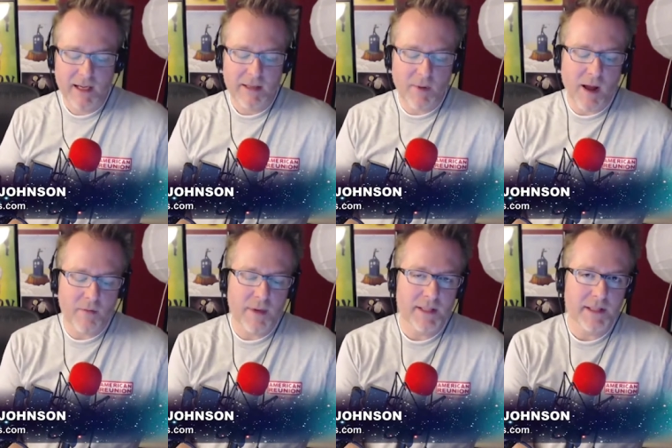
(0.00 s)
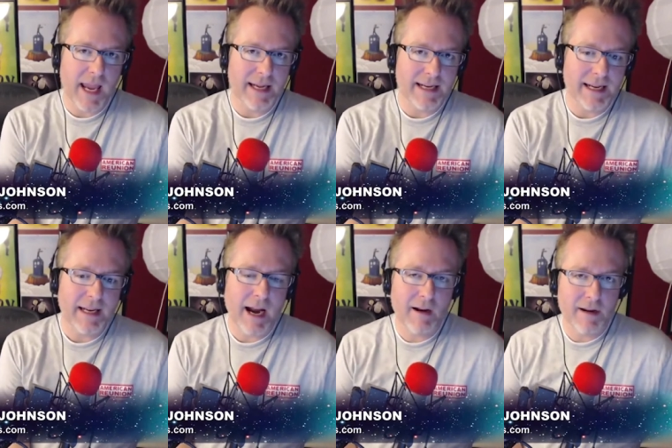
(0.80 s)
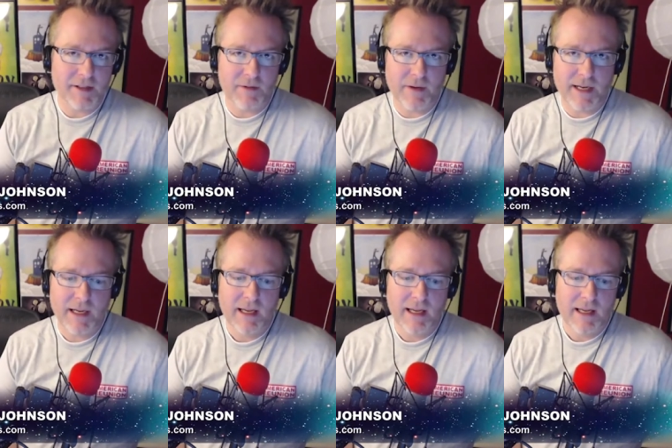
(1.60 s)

The problem is, can an entire industry